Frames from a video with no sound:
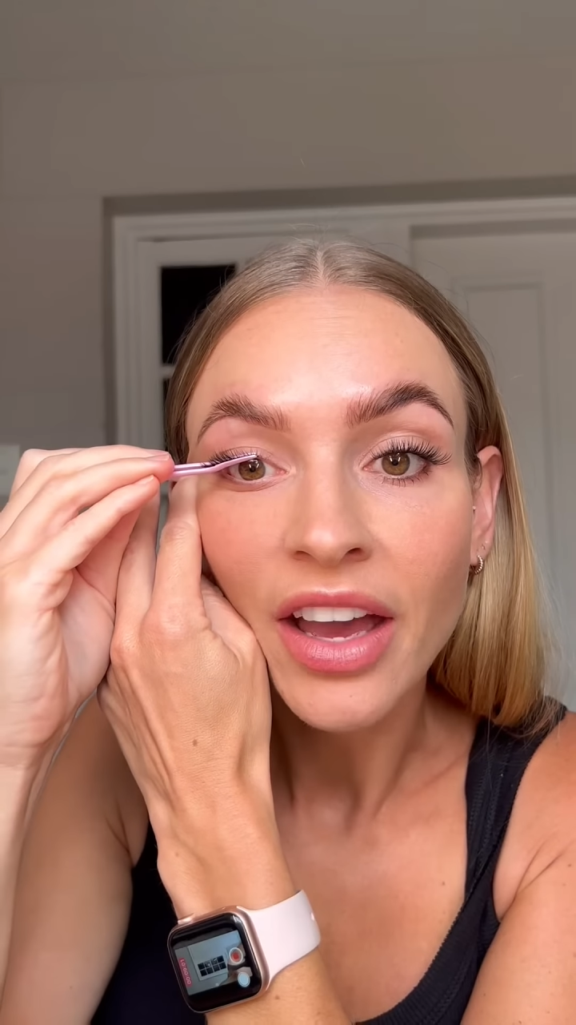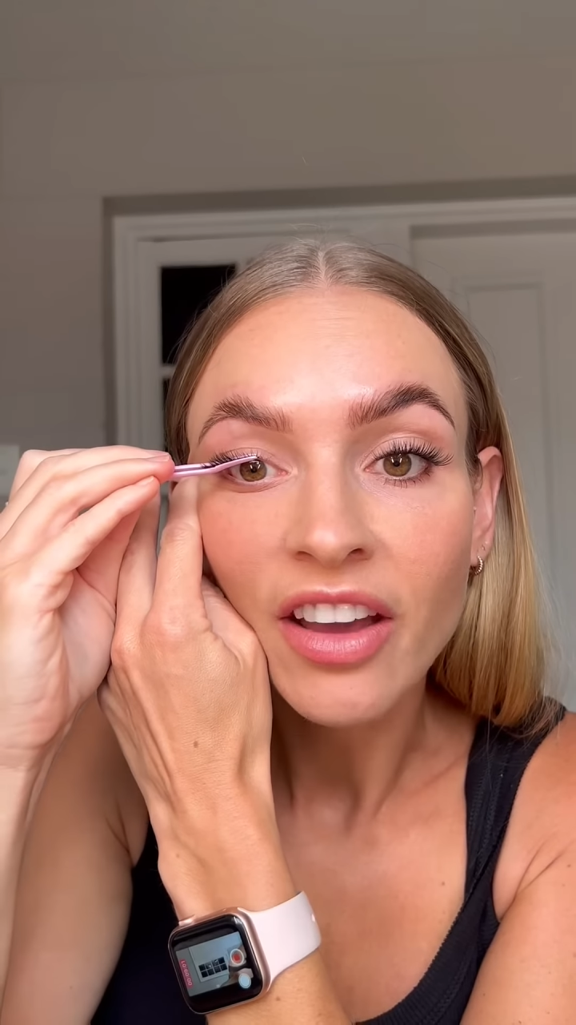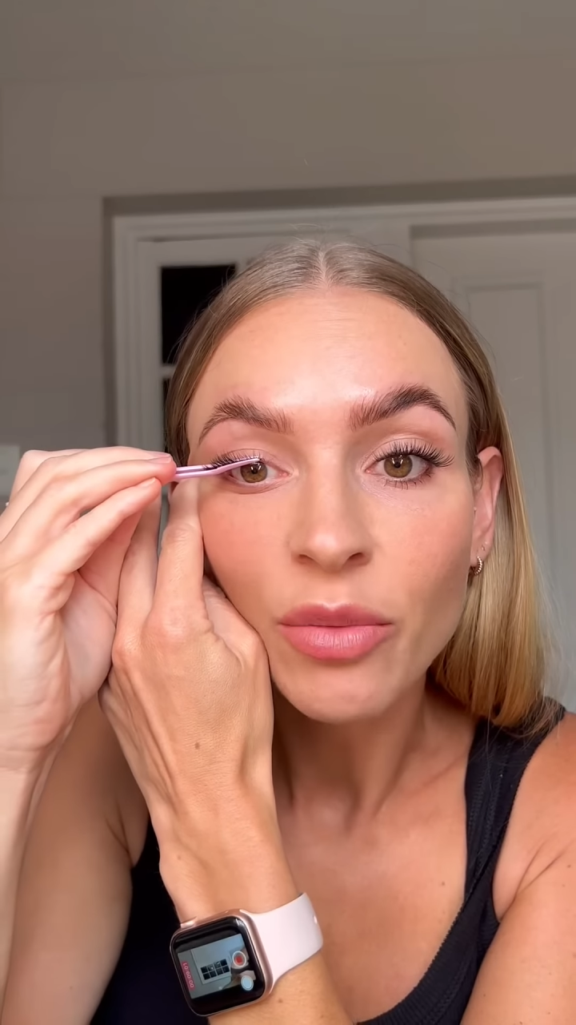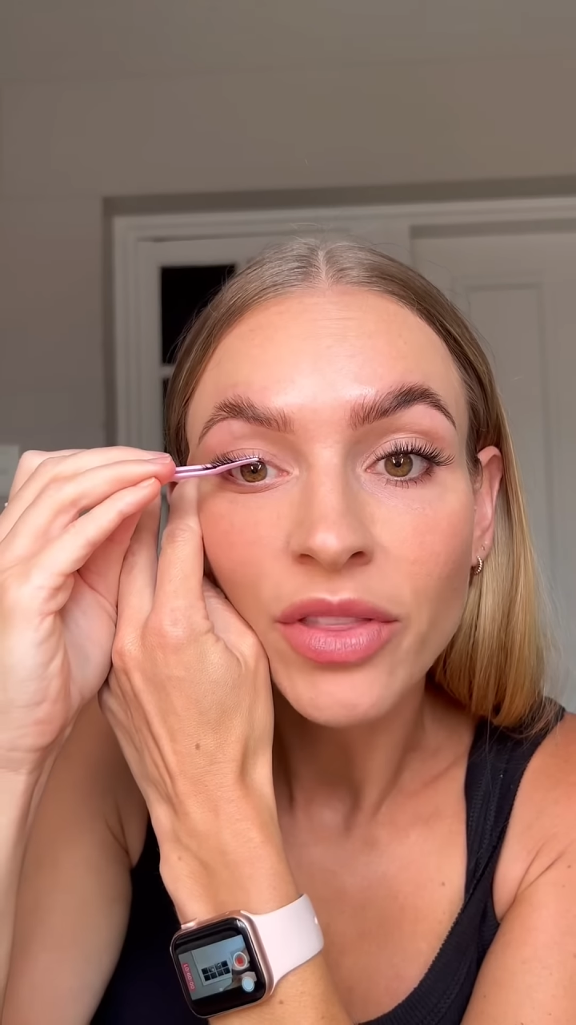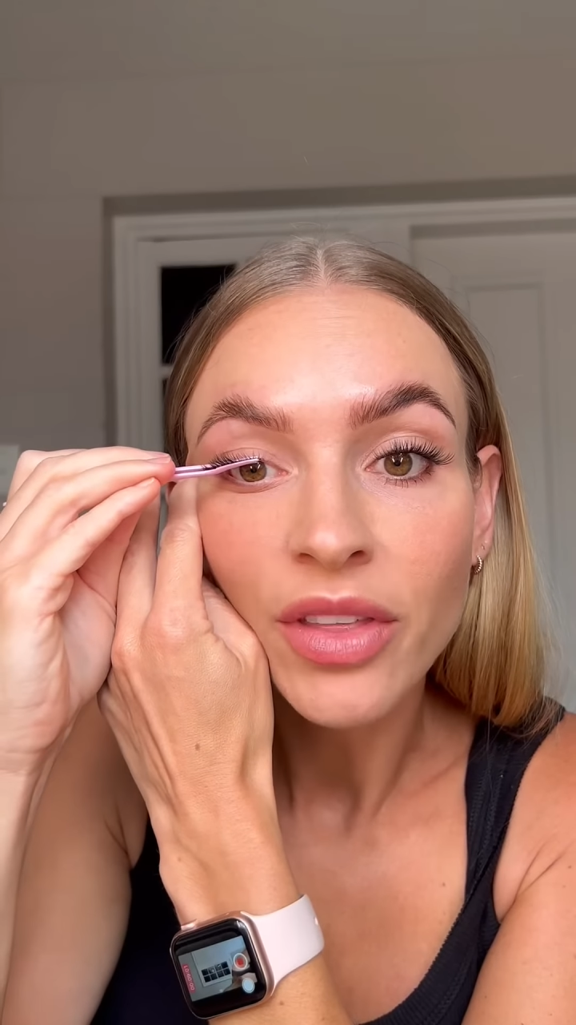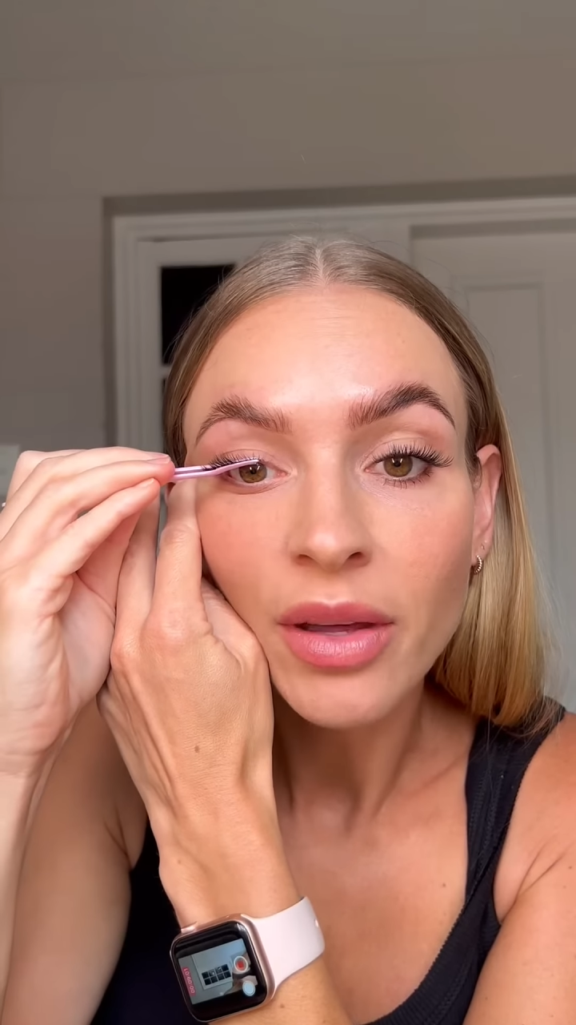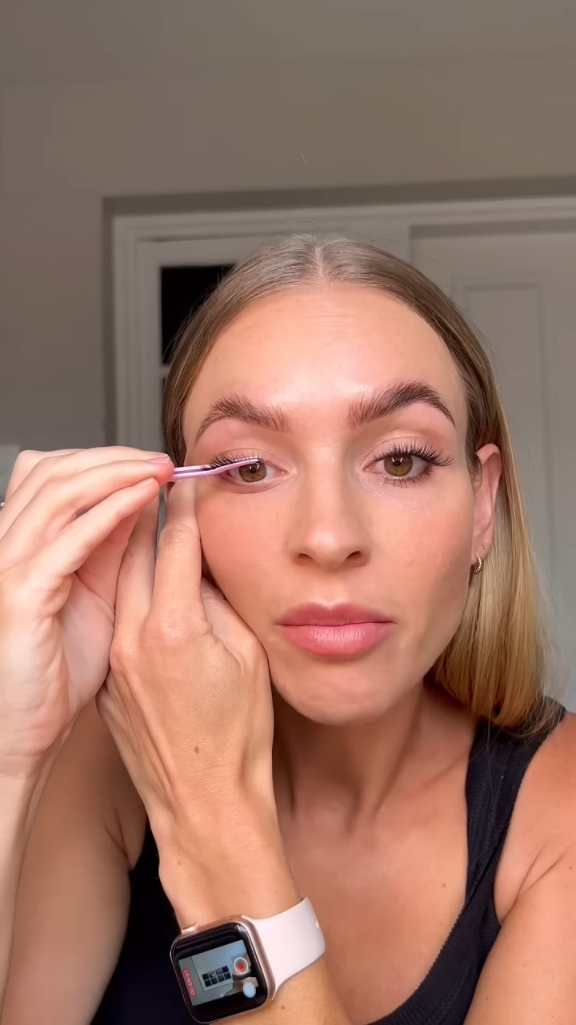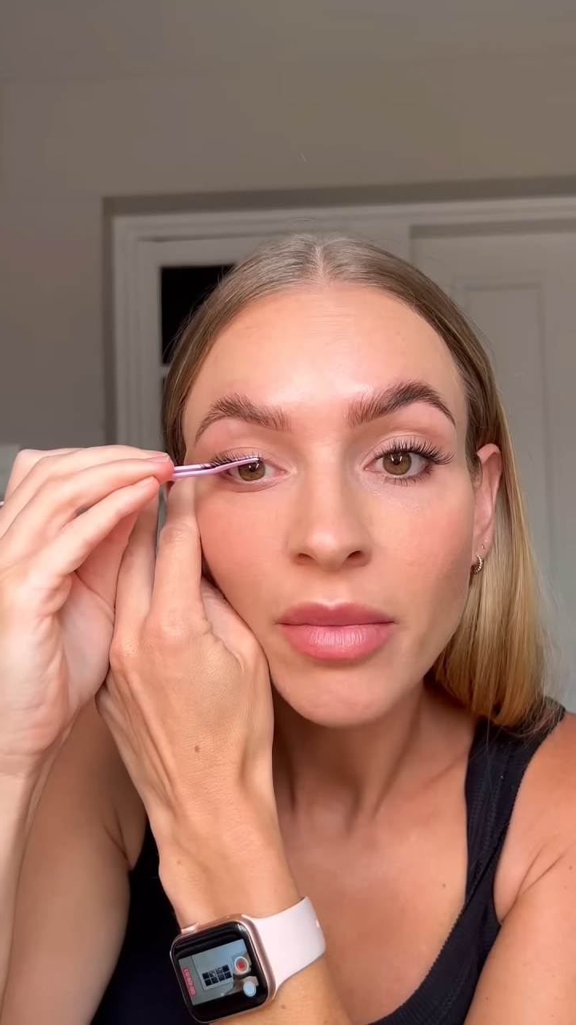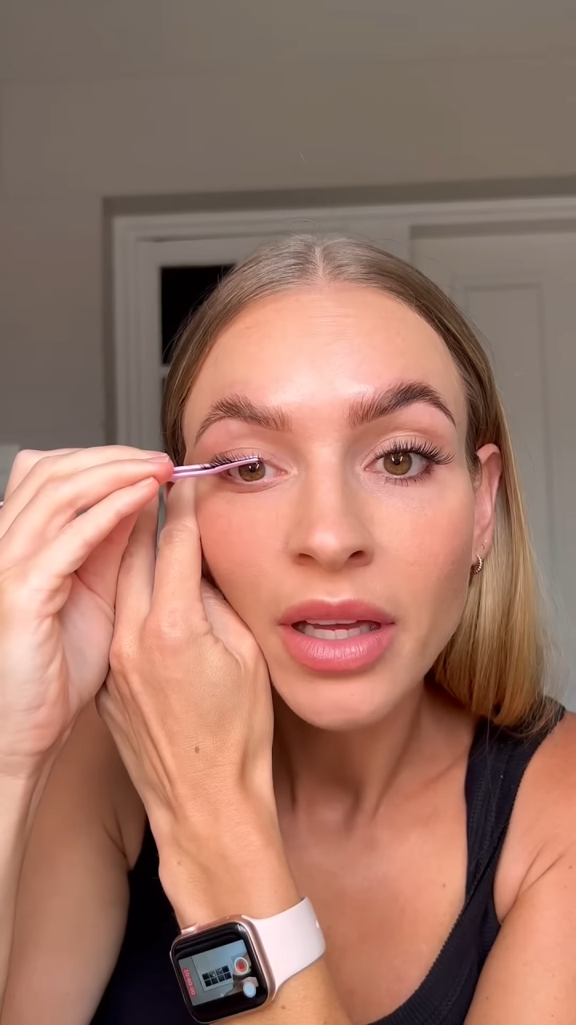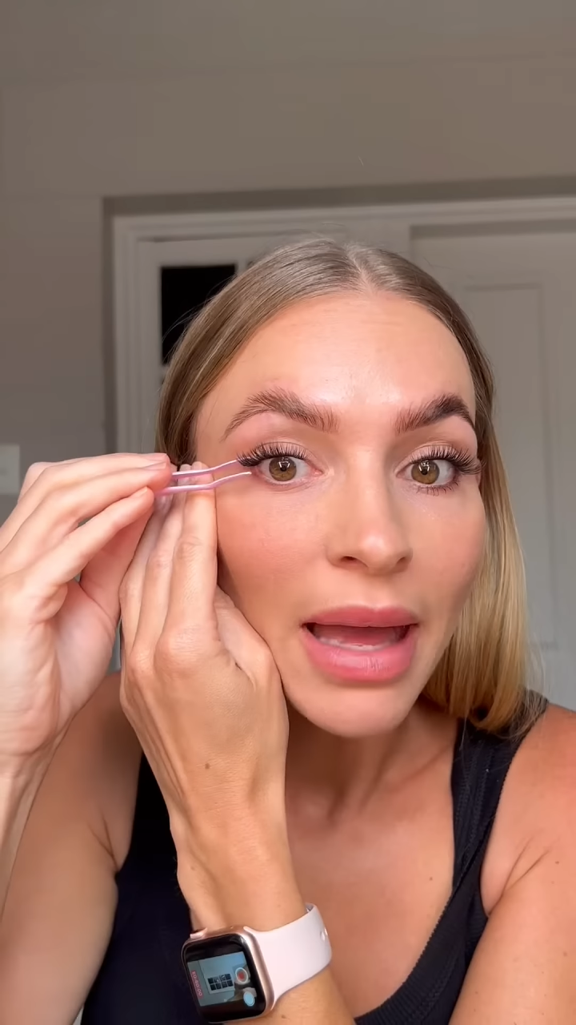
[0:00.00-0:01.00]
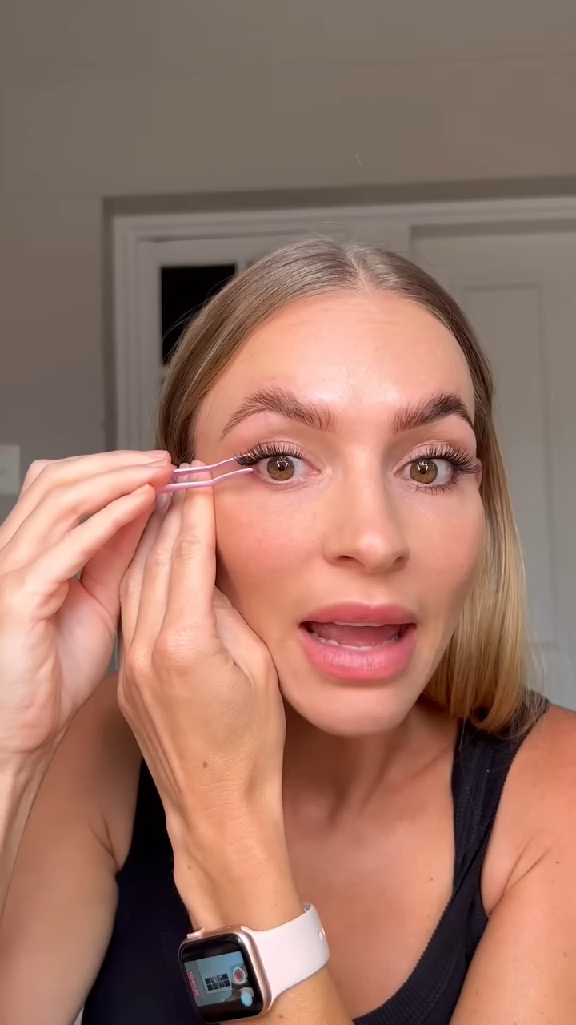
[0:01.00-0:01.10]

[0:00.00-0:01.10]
curve with them.